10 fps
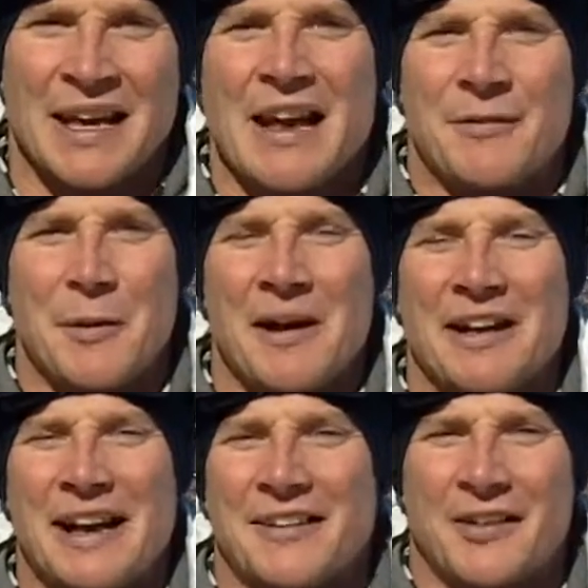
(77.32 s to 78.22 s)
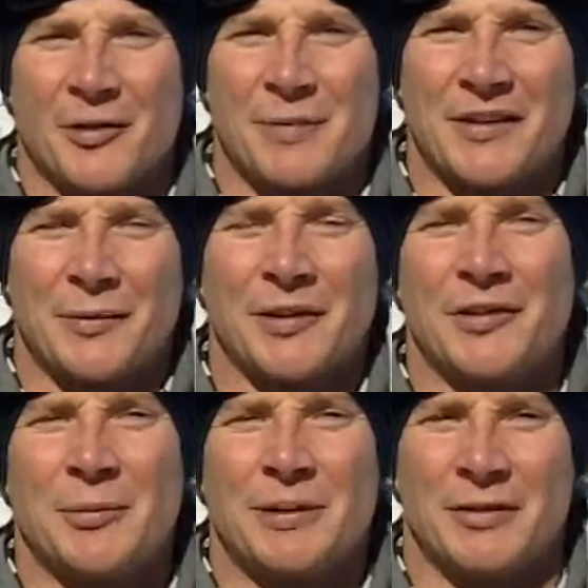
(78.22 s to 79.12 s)
If you are heading out into the off-piste as well,
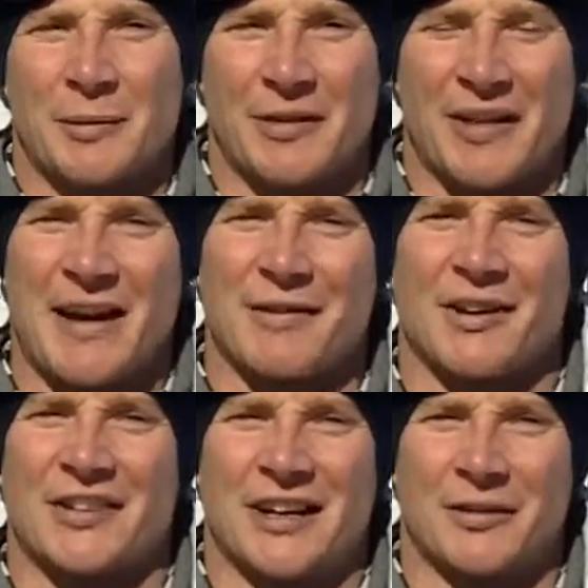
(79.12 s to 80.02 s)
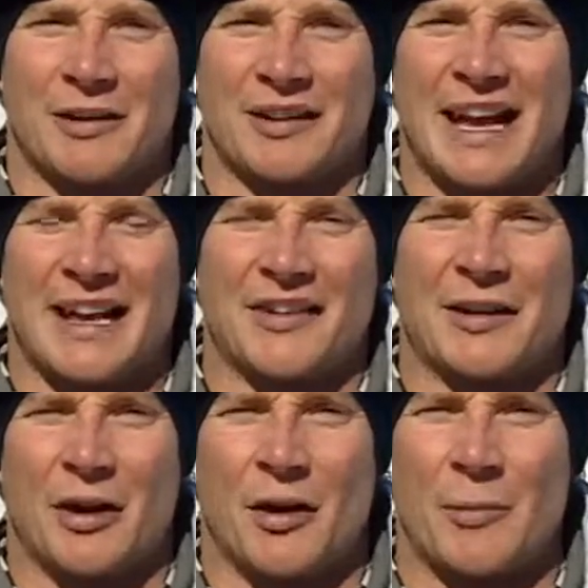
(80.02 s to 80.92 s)
do please remember that the avalanche hazard rating has
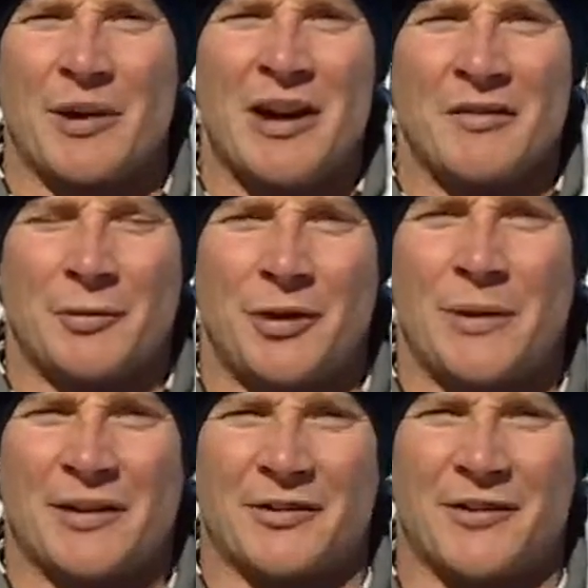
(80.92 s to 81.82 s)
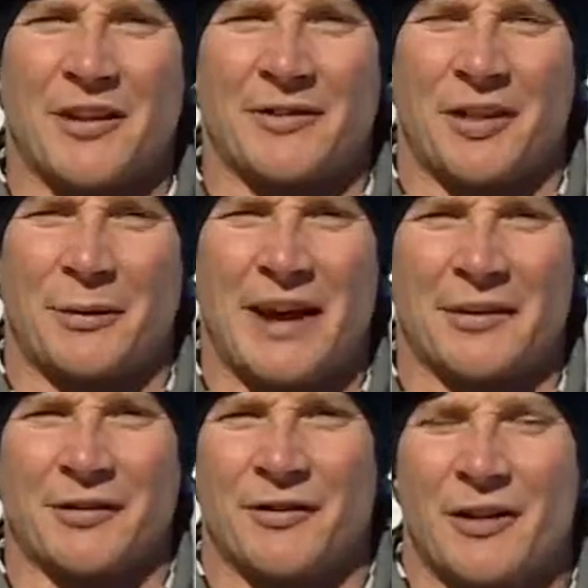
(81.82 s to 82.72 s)
now gone up from 2 out of 5 to 3
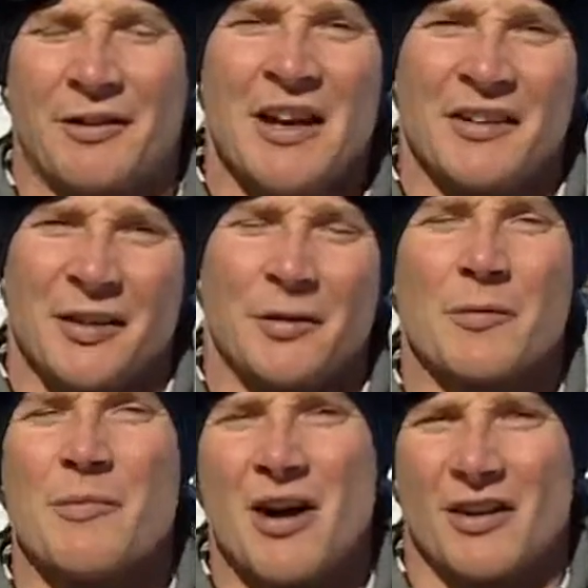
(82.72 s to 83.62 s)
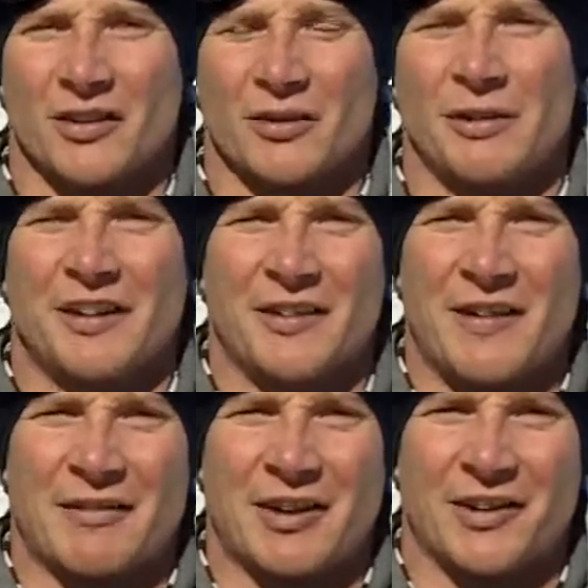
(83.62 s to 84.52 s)
out of 5. So there is a marked risk of
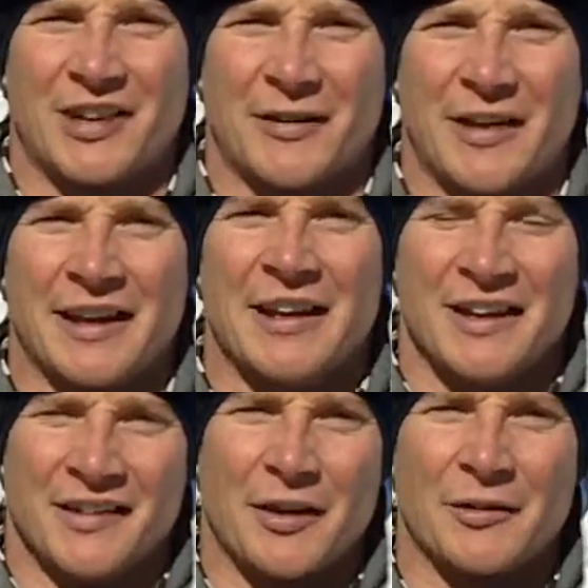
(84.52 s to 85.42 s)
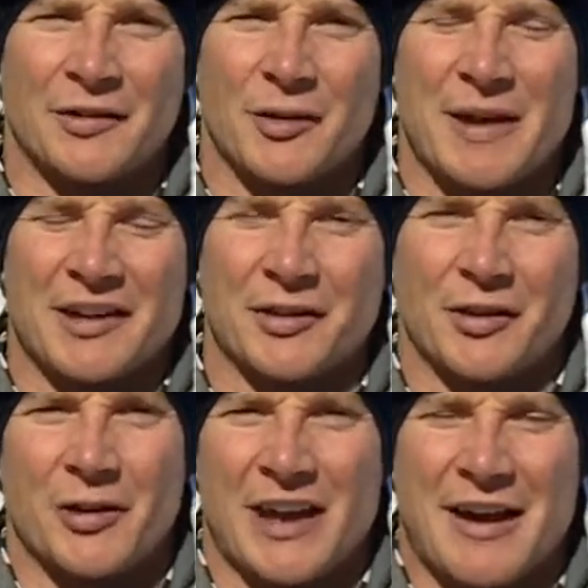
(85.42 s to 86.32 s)
avalanche out there, so do make sure
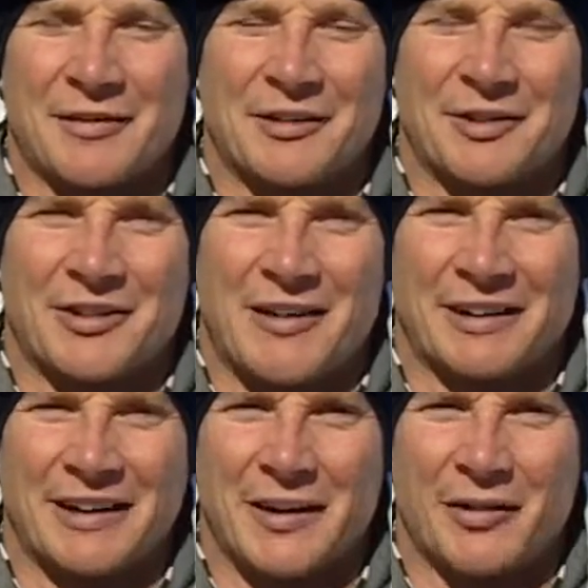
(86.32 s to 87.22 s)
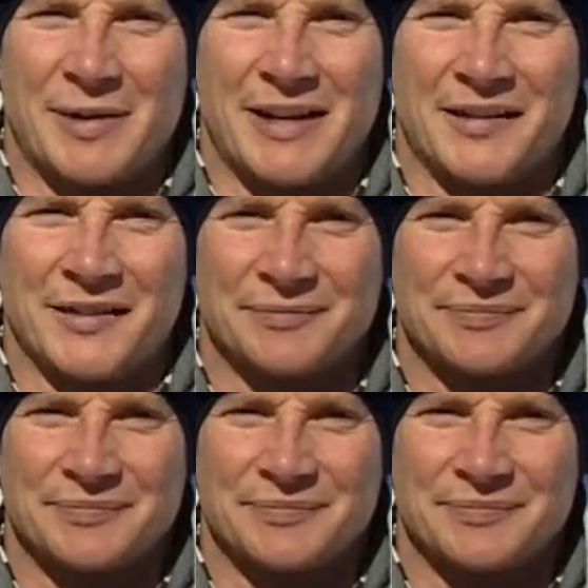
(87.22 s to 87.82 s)
that you're careful if you're travelling in the off-piste.